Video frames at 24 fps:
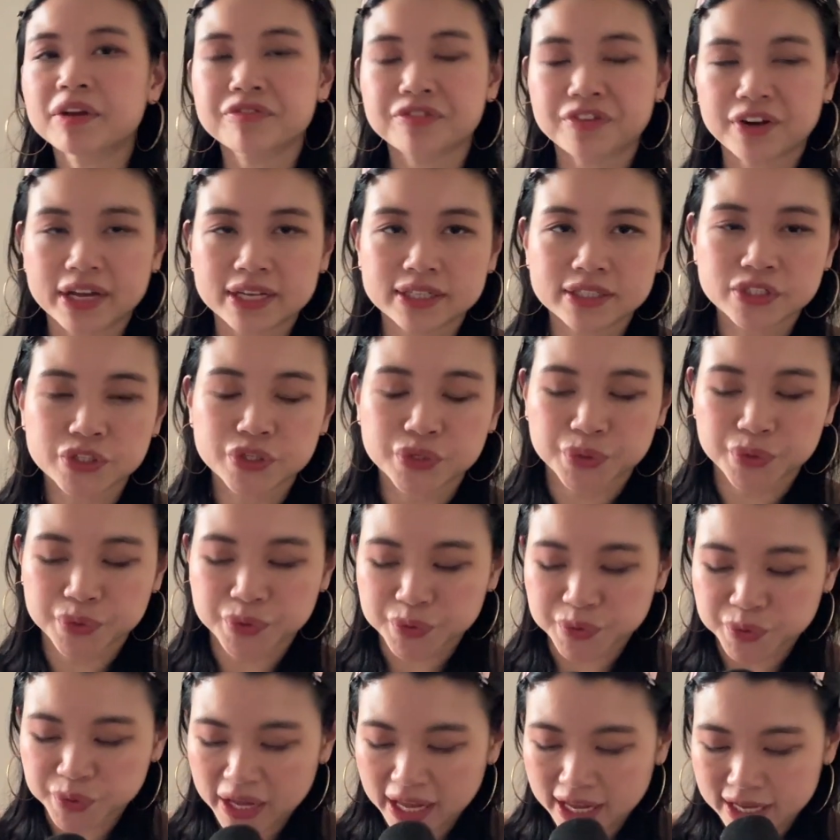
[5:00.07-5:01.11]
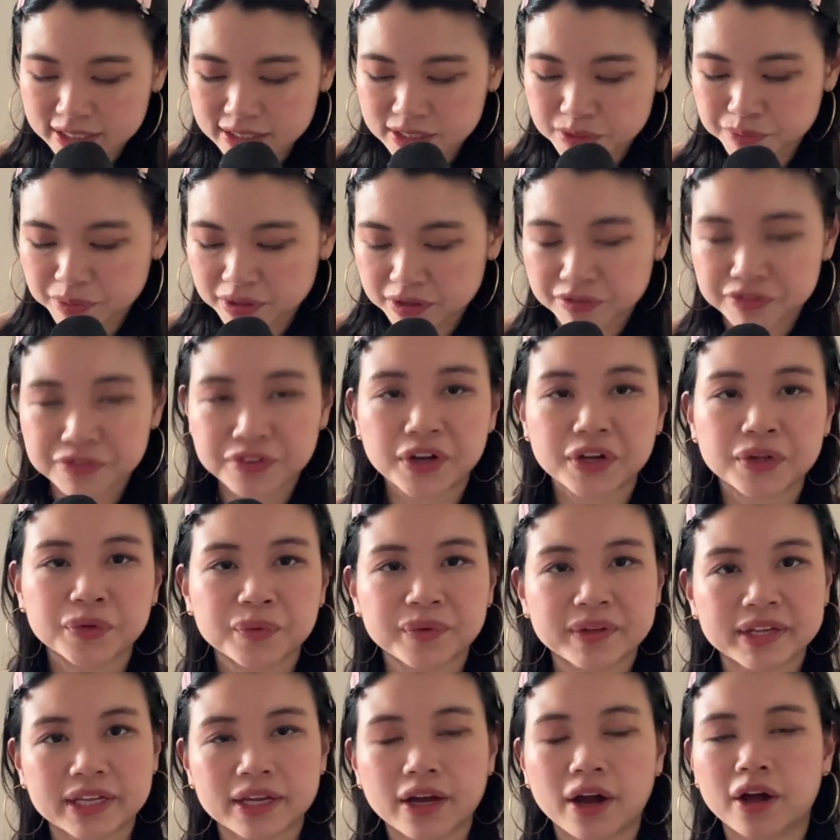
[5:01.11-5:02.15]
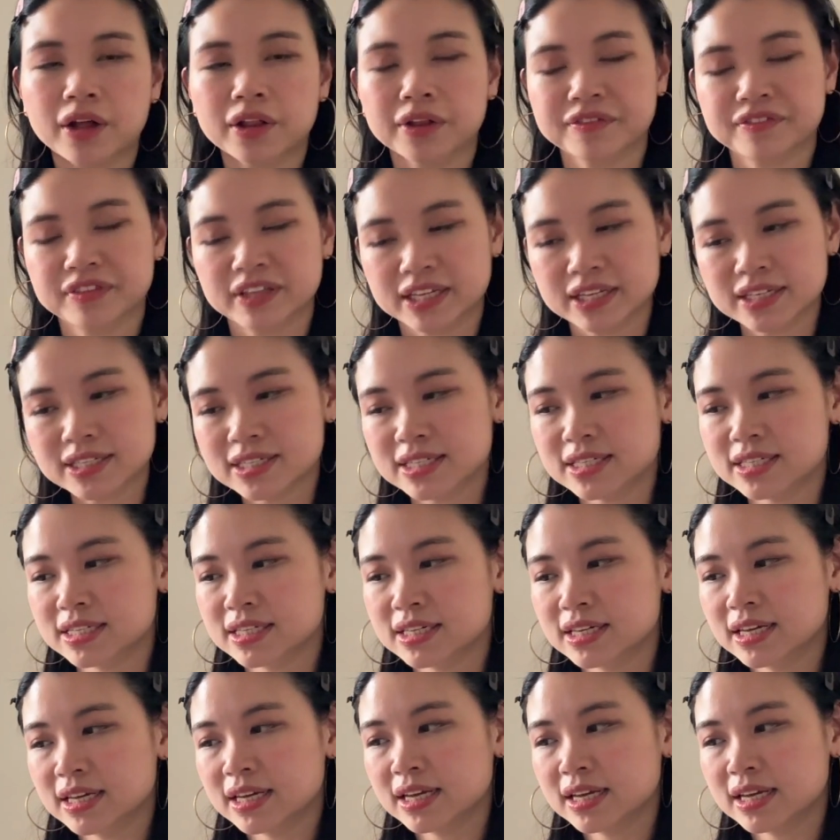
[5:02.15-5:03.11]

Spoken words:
friends who has been following all of this